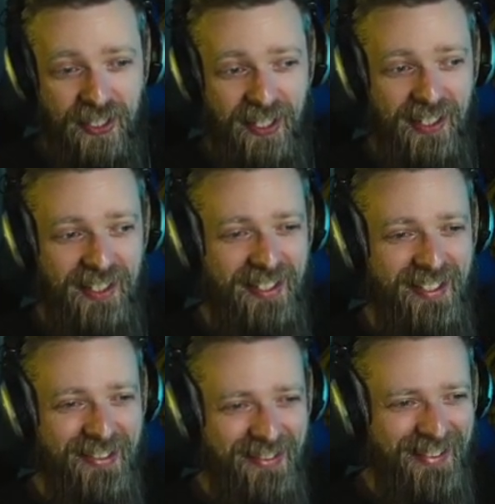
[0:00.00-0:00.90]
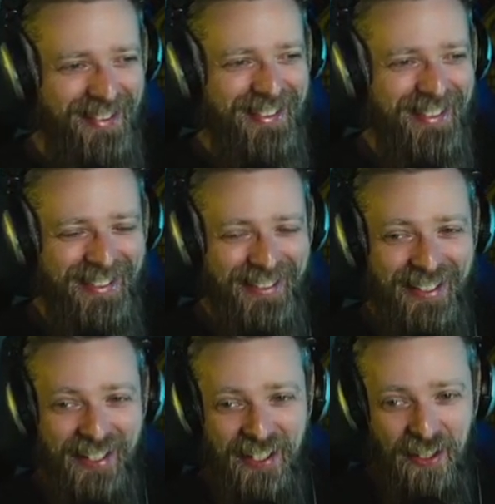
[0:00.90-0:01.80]
castles.
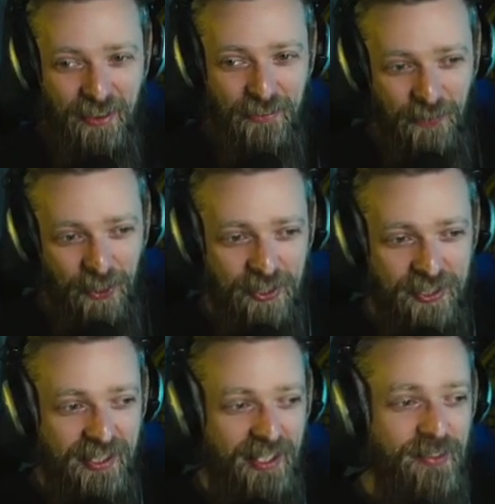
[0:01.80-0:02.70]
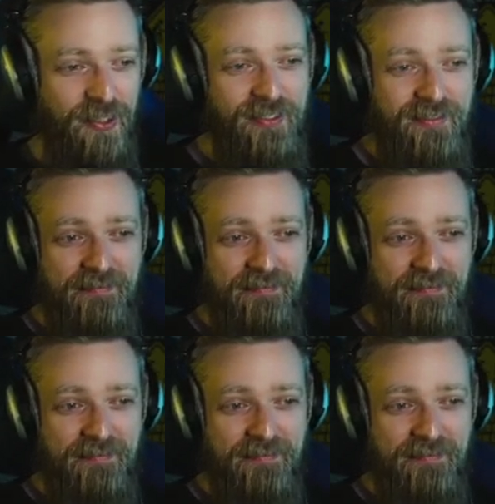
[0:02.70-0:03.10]
The first level.